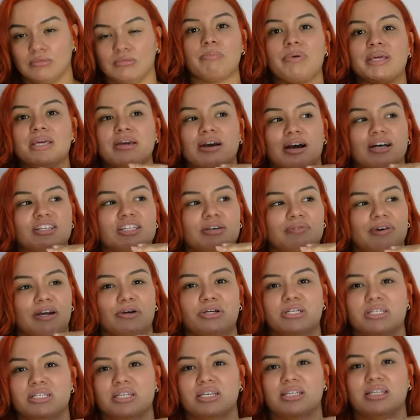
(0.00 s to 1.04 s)
Because of
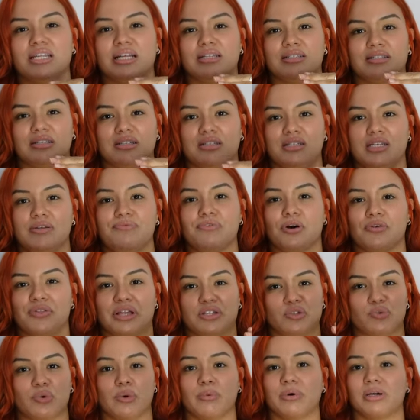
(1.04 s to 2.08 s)
our sin, that's the default.
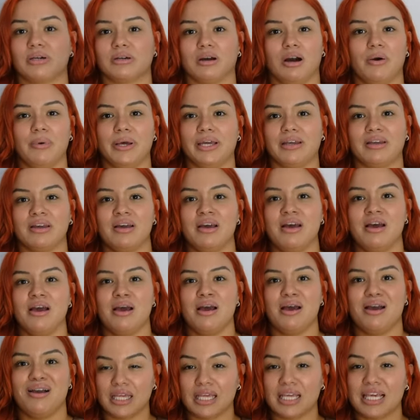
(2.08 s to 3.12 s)
That's where we're going.
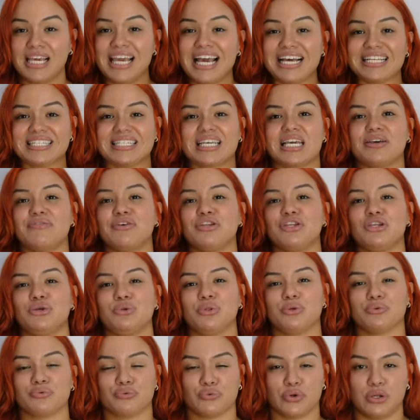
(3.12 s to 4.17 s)
He has given
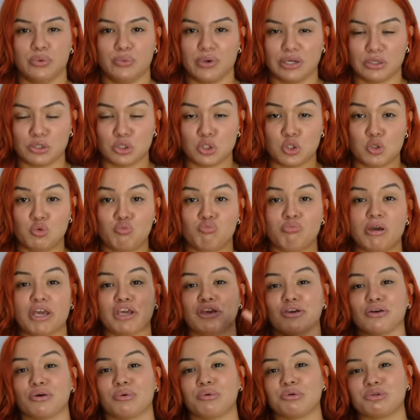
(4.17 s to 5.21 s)
you the free will to
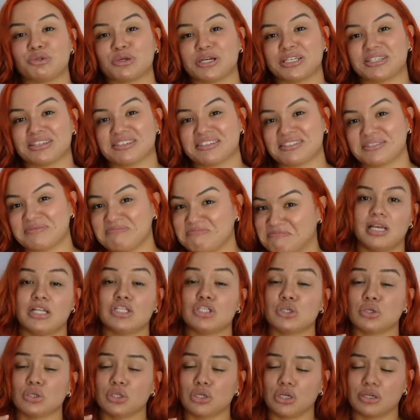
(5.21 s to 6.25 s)
make your own choices
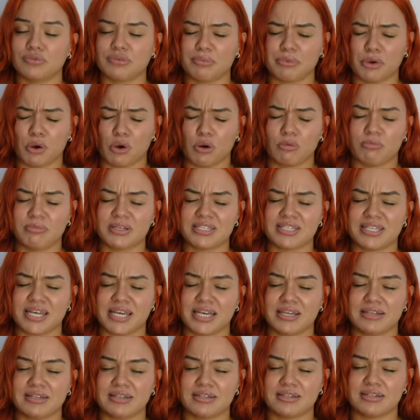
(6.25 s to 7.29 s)
and to learn from your own
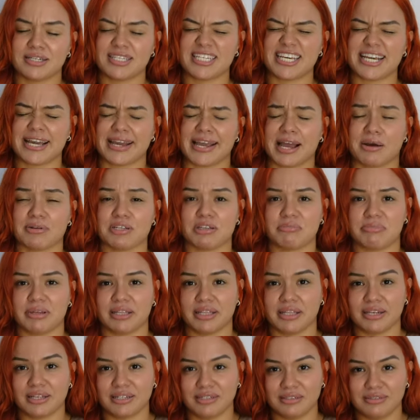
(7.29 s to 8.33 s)
mistakes, to take
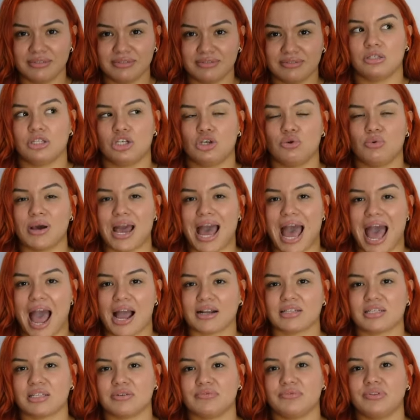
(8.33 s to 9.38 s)
accountability, to
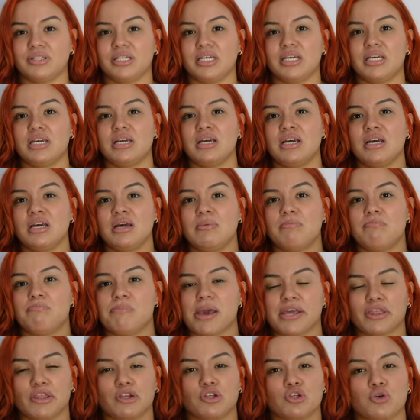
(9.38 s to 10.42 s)
actively
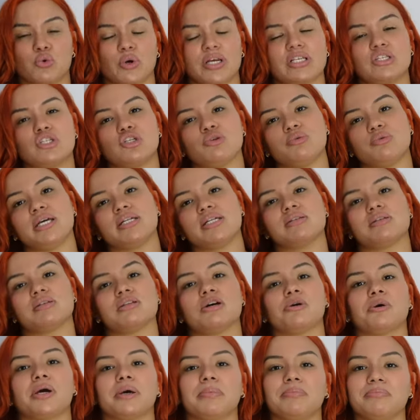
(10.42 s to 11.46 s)
make the choice to get to
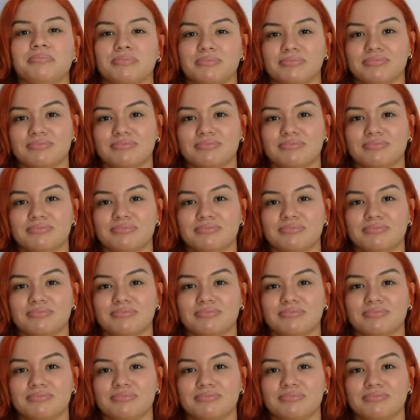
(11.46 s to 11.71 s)
know Him